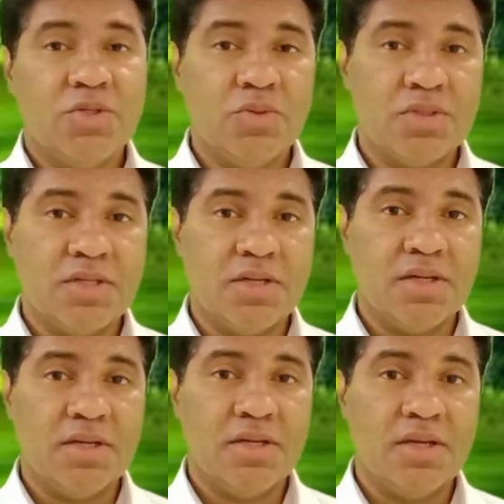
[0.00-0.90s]

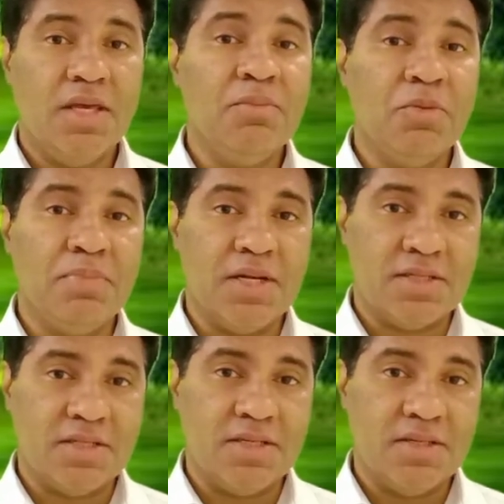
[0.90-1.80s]
Total
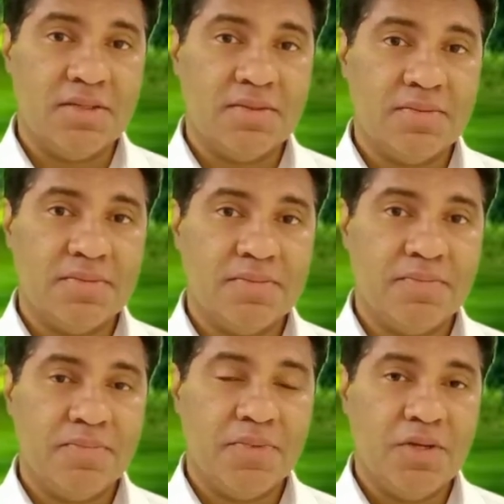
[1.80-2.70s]
immobility.
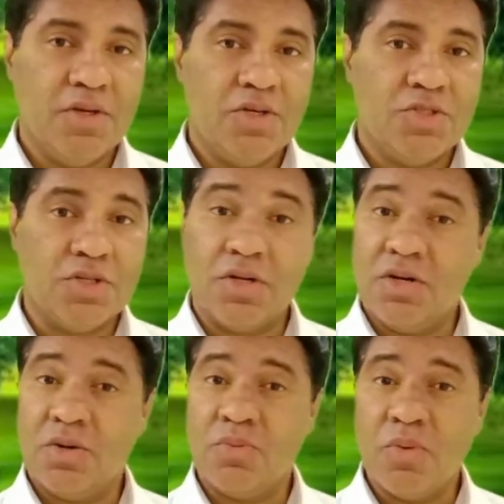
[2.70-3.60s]
She
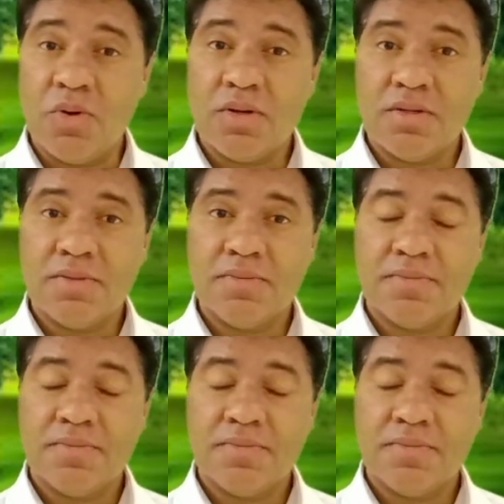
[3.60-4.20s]
could not walk.